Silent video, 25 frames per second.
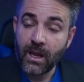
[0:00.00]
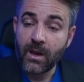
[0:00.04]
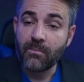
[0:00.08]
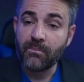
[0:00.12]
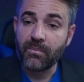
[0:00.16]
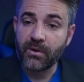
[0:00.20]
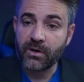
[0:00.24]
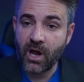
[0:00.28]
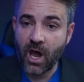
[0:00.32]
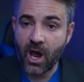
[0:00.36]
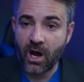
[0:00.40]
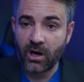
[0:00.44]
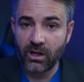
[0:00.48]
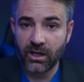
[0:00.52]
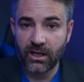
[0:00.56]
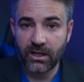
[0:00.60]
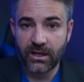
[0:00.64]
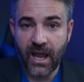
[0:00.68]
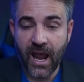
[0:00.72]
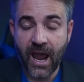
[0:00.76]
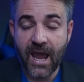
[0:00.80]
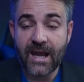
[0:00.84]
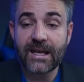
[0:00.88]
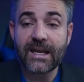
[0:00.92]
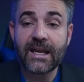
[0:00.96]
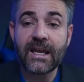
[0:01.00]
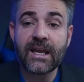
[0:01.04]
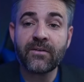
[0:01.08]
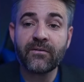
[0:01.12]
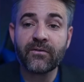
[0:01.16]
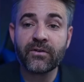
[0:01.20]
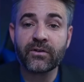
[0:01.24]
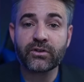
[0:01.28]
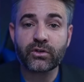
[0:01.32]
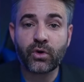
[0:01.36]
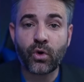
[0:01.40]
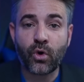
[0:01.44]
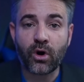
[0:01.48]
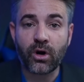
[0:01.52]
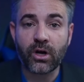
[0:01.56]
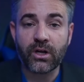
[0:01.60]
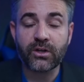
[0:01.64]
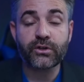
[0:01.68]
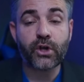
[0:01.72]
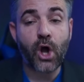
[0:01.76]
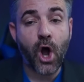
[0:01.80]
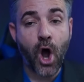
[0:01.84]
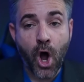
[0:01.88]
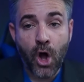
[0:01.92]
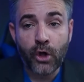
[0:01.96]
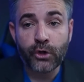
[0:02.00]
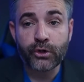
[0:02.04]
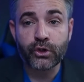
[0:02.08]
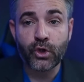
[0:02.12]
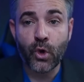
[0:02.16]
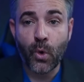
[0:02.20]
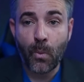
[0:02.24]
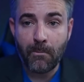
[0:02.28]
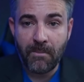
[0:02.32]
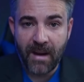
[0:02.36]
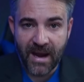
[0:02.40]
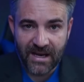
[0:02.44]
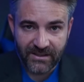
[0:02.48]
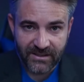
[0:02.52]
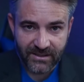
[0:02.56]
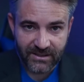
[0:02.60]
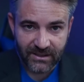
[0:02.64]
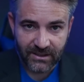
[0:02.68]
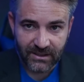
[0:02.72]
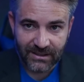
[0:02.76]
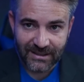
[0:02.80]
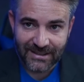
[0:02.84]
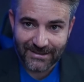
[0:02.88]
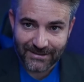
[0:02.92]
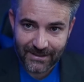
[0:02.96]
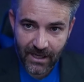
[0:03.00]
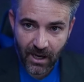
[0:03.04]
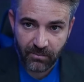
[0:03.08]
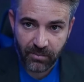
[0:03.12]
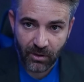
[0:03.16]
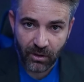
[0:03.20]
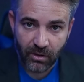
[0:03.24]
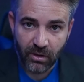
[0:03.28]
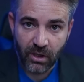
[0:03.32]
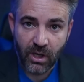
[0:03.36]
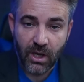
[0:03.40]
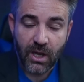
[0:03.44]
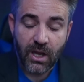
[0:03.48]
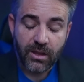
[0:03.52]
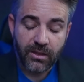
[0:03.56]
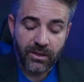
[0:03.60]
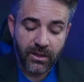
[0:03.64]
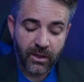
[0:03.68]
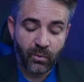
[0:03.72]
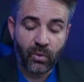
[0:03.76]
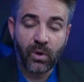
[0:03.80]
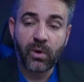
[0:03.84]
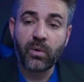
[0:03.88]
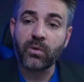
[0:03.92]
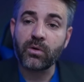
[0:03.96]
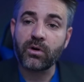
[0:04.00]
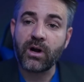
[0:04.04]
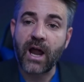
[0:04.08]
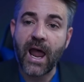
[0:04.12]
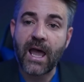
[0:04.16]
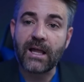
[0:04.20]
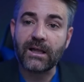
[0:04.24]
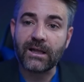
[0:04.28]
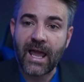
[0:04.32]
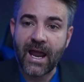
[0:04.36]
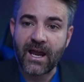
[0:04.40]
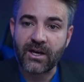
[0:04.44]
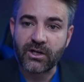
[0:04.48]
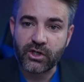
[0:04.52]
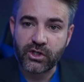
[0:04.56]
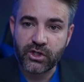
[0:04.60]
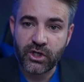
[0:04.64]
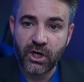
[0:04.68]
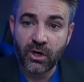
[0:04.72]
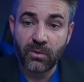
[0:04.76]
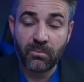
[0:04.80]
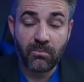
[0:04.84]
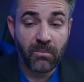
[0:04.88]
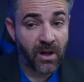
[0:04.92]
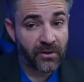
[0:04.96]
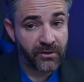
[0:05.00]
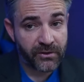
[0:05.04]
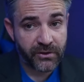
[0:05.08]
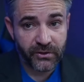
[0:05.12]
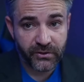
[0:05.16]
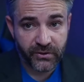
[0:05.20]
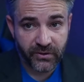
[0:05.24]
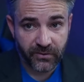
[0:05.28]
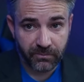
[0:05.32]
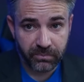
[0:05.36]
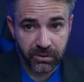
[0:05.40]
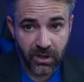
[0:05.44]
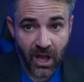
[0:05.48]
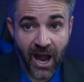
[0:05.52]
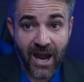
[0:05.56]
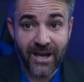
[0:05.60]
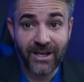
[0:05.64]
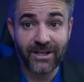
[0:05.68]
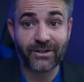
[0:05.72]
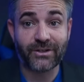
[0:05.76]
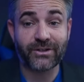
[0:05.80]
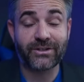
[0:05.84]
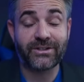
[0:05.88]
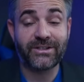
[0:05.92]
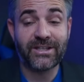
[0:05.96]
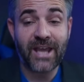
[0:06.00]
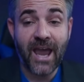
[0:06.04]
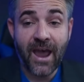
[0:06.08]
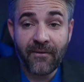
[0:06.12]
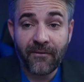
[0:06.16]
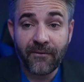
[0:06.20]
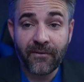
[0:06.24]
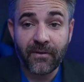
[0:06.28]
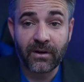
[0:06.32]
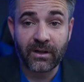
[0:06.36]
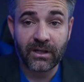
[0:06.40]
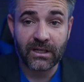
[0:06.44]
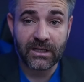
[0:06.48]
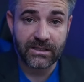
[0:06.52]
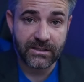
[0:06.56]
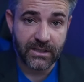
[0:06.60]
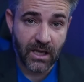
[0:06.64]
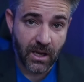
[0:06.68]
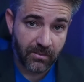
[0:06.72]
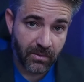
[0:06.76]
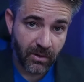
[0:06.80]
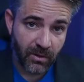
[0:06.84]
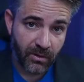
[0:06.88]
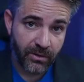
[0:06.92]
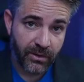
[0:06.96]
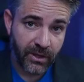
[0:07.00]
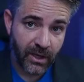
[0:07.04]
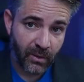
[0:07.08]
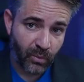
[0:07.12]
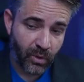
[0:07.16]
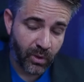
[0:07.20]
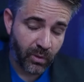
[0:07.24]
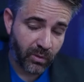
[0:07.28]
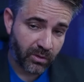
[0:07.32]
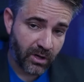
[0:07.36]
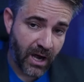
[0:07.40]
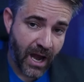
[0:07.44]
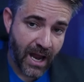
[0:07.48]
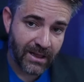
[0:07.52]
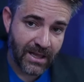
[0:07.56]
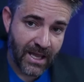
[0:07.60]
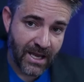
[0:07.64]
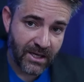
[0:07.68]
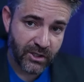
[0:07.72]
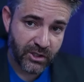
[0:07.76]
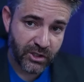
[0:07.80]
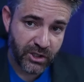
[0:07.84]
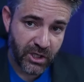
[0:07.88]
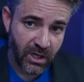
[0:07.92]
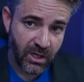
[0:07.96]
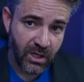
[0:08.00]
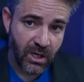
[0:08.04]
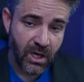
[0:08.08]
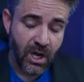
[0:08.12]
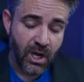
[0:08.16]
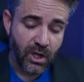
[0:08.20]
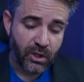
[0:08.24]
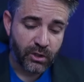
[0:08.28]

But not only that, inventory is also basically double than we were at last year. Months of supply is definitely double than we were at last year.